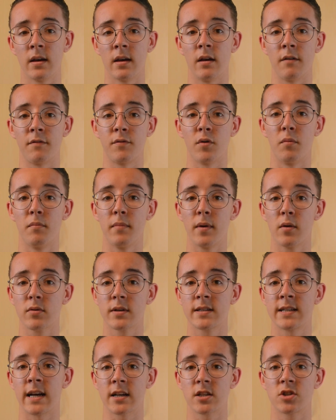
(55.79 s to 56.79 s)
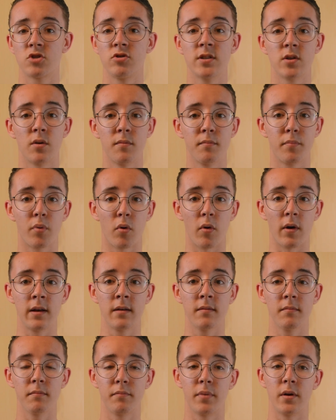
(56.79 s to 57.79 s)
If your milk texture is on
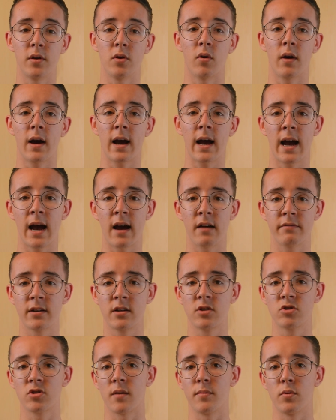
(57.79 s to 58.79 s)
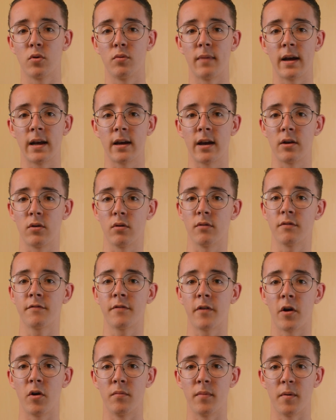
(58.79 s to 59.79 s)
point, but you're having trouble making your
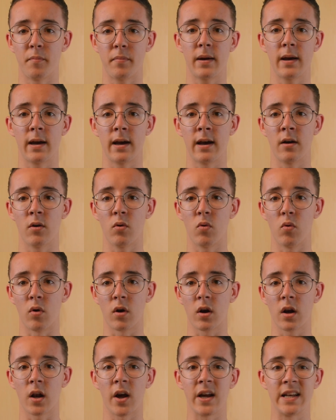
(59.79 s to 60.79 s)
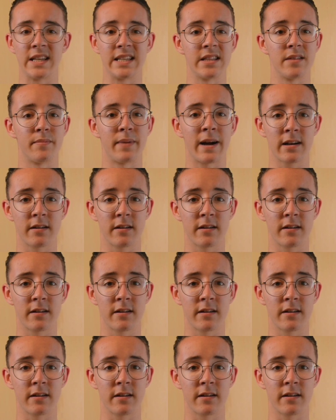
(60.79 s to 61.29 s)
foam appear or glide to the back